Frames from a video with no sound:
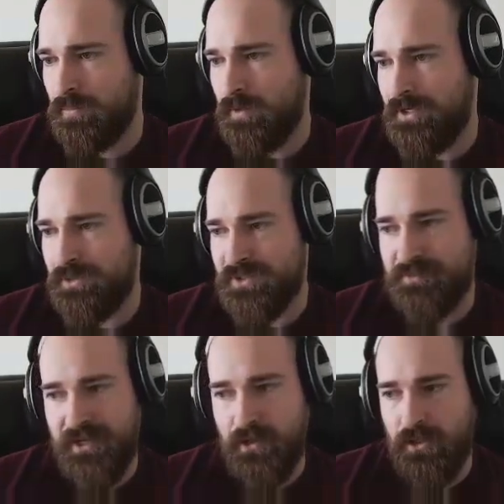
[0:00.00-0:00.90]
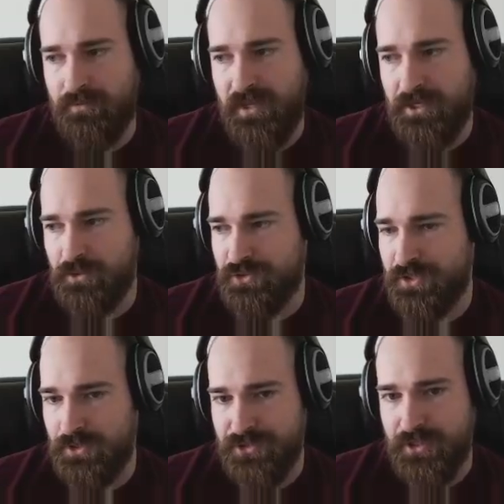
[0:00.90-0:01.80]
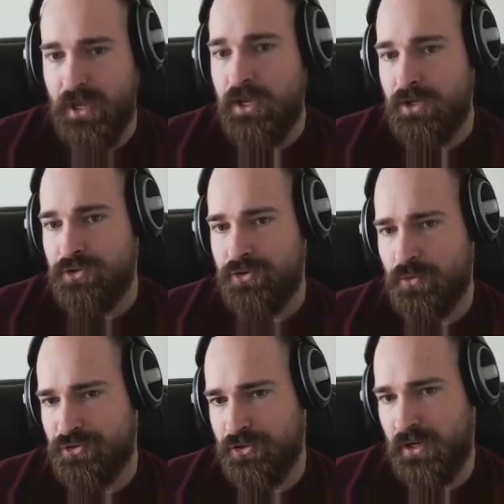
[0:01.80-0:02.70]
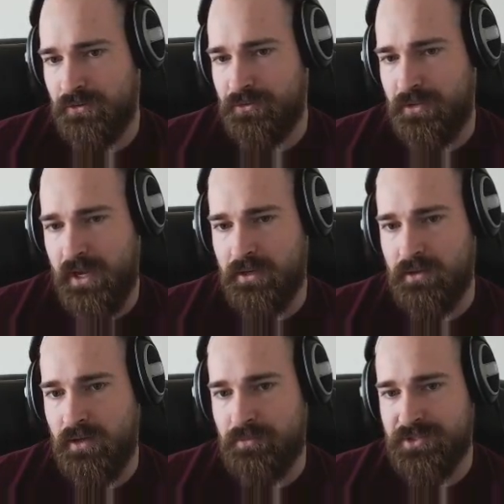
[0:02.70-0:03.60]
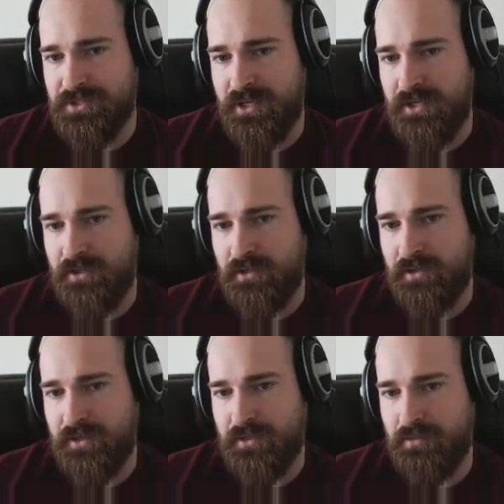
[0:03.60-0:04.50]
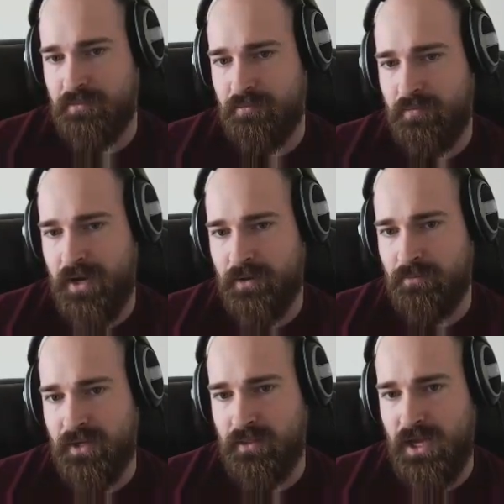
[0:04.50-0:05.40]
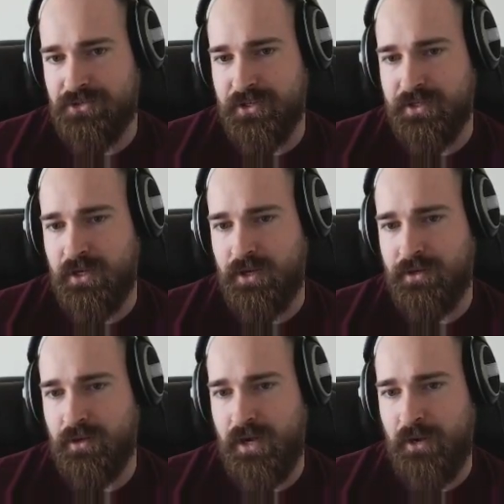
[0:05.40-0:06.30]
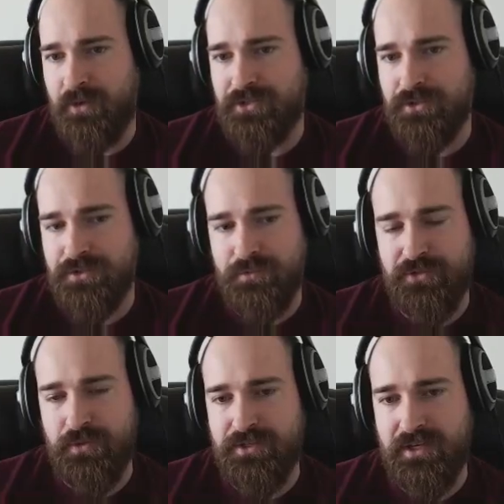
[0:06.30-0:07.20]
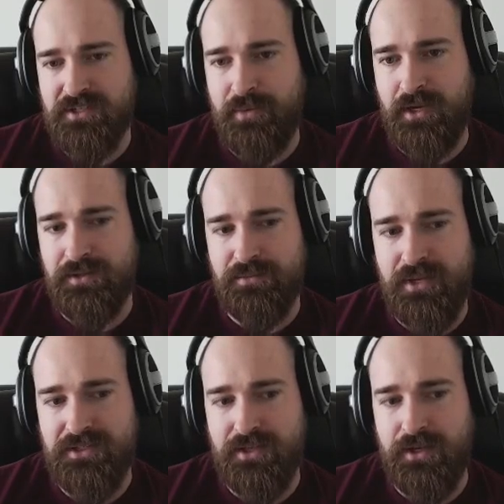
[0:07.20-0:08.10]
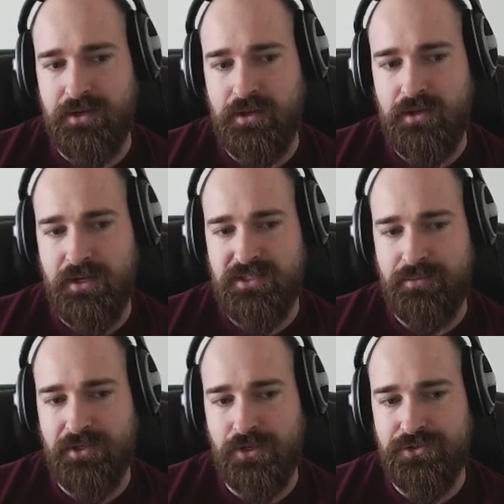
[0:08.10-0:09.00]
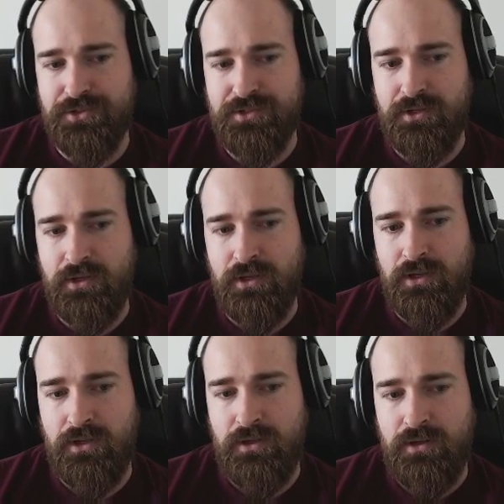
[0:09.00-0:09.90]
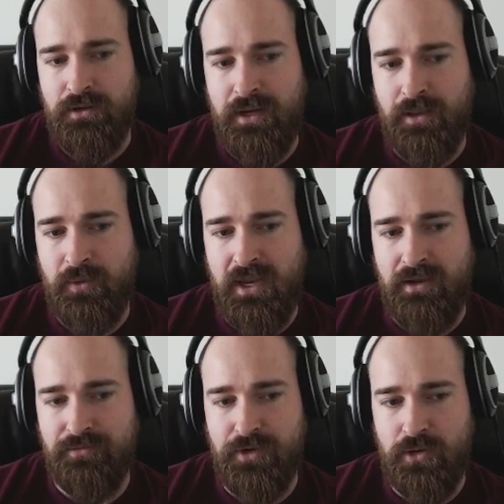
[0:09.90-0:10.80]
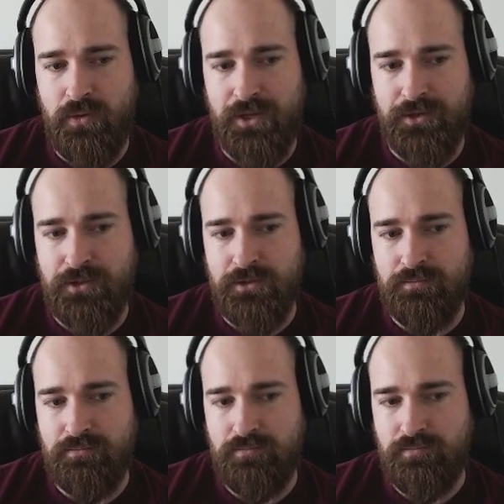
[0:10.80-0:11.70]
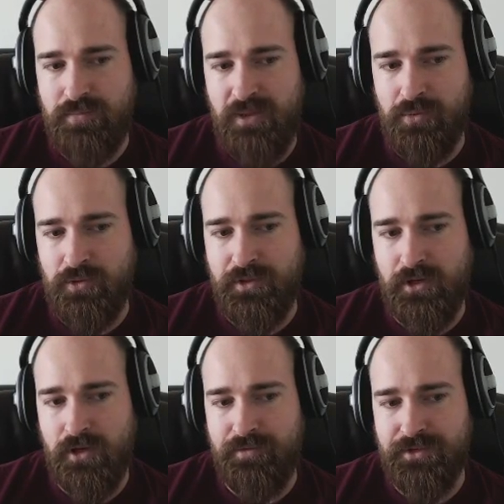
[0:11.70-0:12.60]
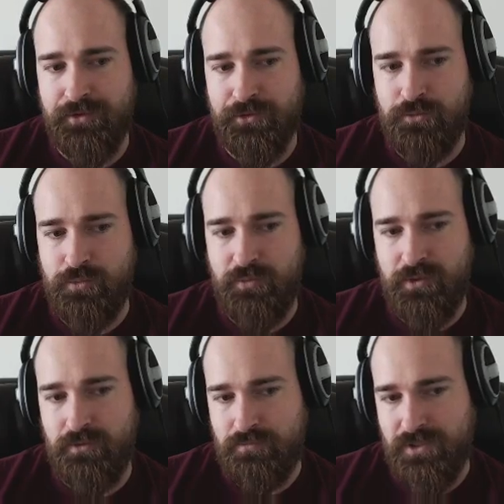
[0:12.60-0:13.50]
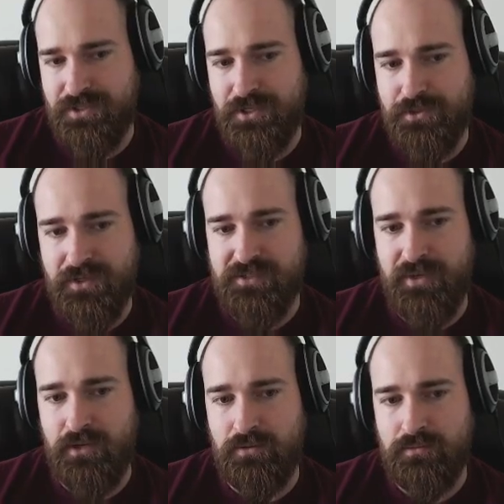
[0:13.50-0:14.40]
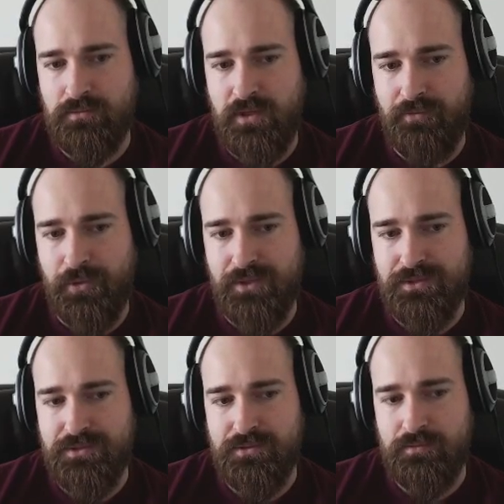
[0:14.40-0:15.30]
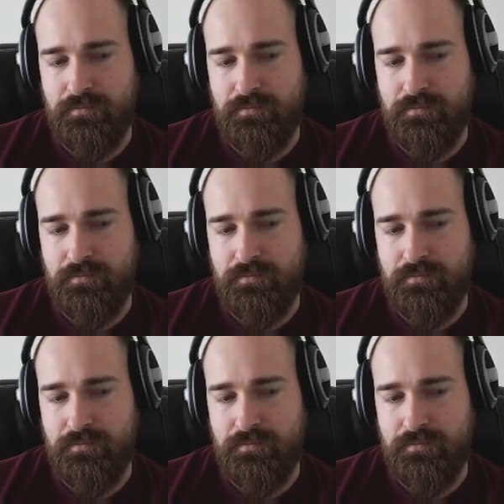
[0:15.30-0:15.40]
I need to expel all of the Andalusian culture. Oh, sure, I'll do that. I'm just saying, like, my my logic on how I choose which one to expel is based on accepted cultures. Now that we have no other people that are of a different group, we will continue to expel everyone else.